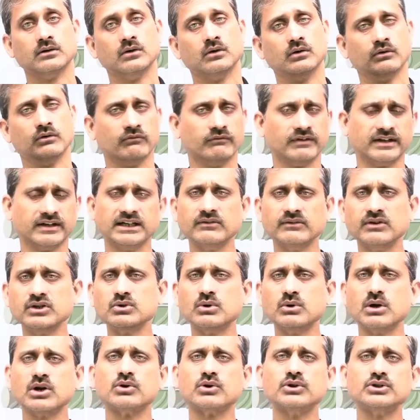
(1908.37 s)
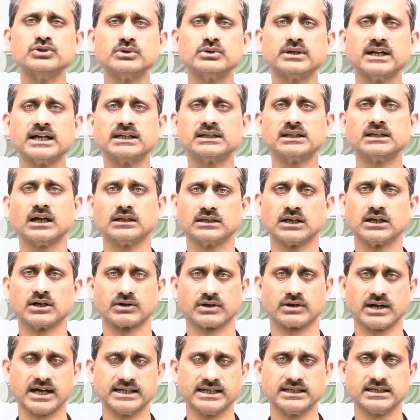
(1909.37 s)
Whenever you are going to get the
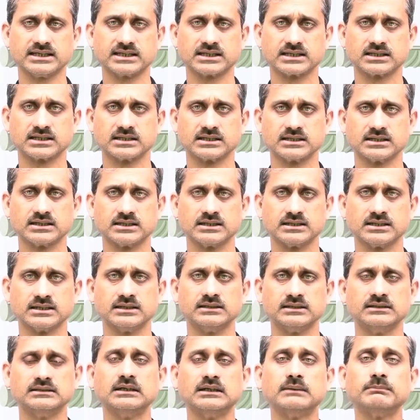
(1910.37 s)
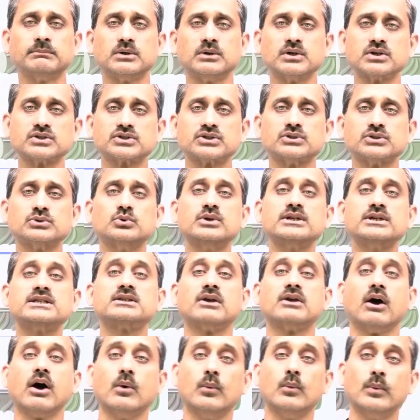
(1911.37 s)
rice, the person who is
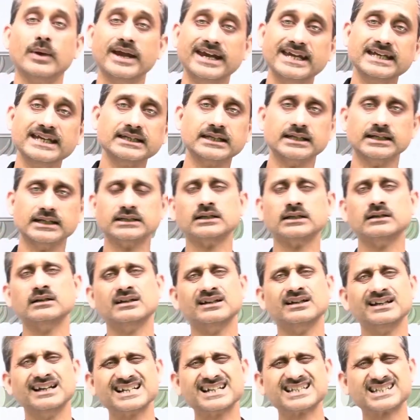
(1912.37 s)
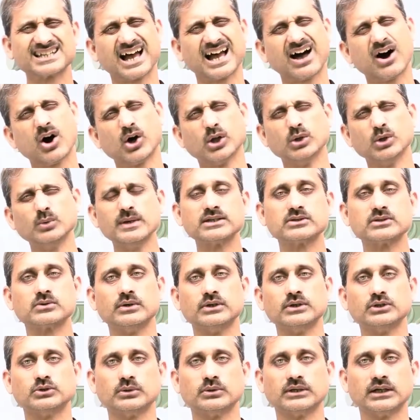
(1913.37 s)
weighing it, it's always going
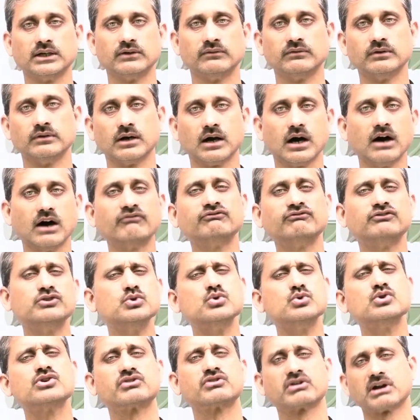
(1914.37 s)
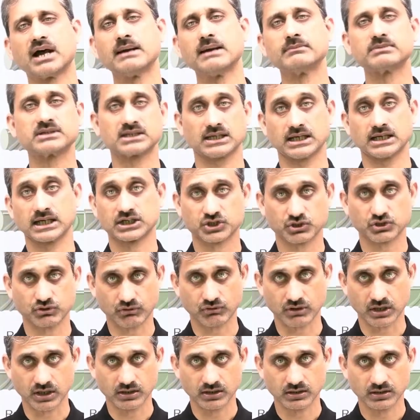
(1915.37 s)
to give a few grams
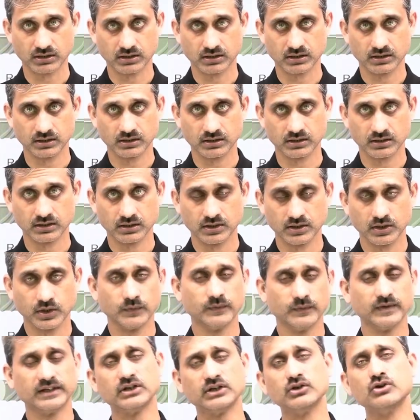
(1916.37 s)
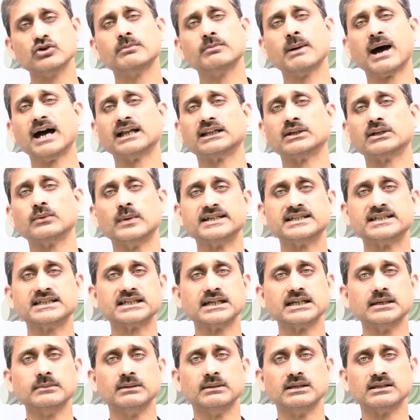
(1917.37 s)
extra. Whenever you buy the
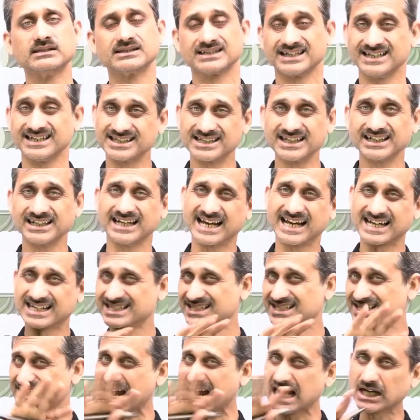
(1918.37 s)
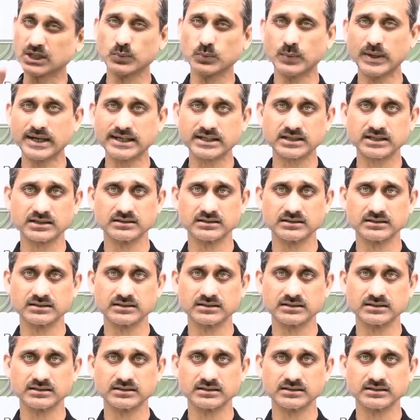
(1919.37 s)
vegetables, is it exact weight?